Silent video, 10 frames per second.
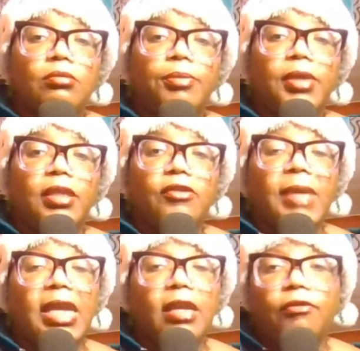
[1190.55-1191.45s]
be this
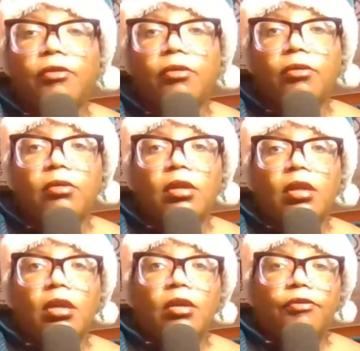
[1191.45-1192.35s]
painful
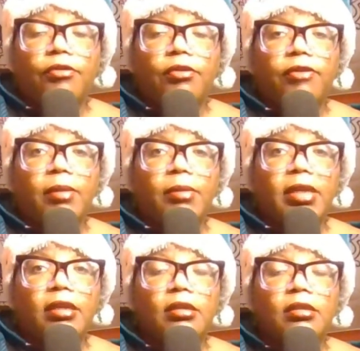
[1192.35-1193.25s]
for the
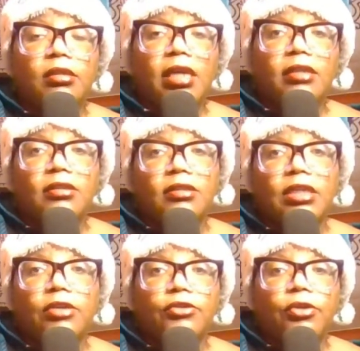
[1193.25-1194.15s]
family as the
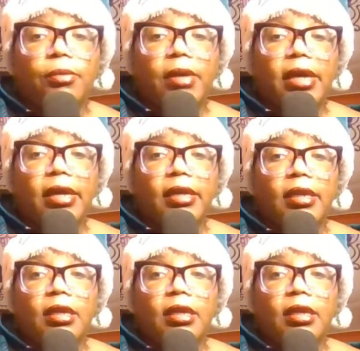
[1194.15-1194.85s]
years go by.